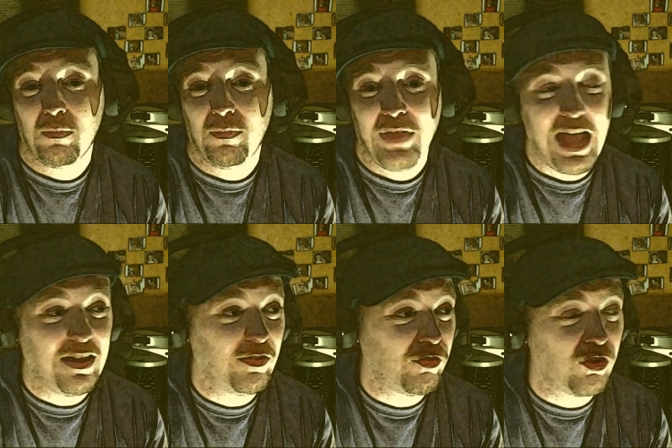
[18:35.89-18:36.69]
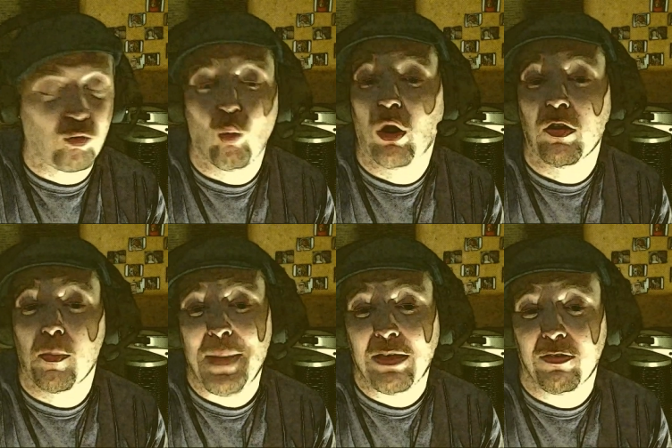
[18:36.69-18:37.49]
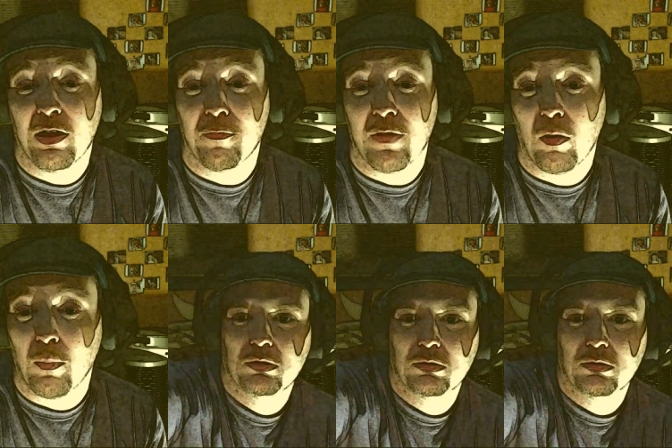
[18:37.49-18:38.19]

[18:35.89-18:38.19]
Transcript: That is just one of the best in a film.